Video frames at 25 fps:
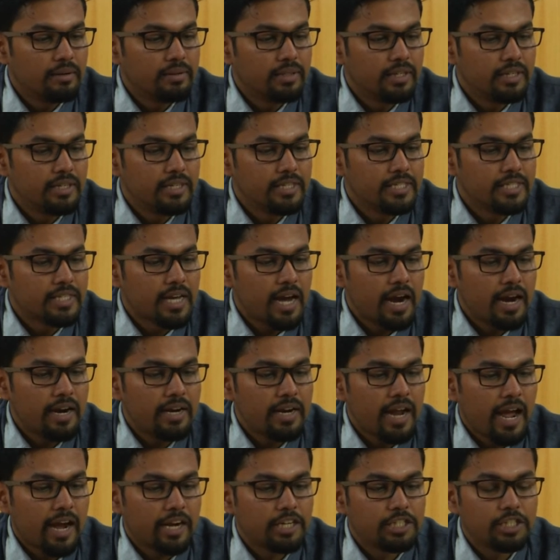the
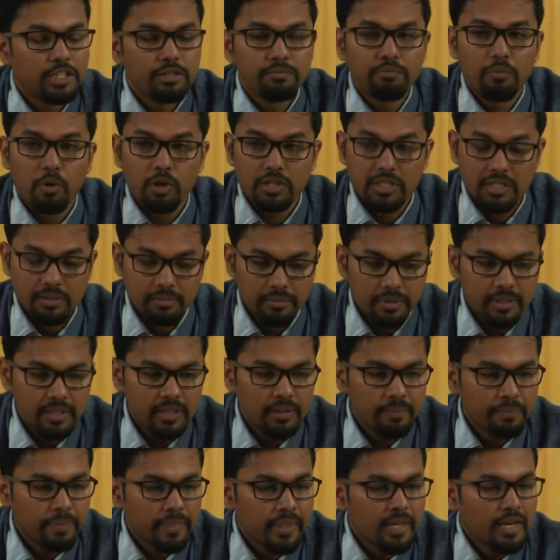desired action possible.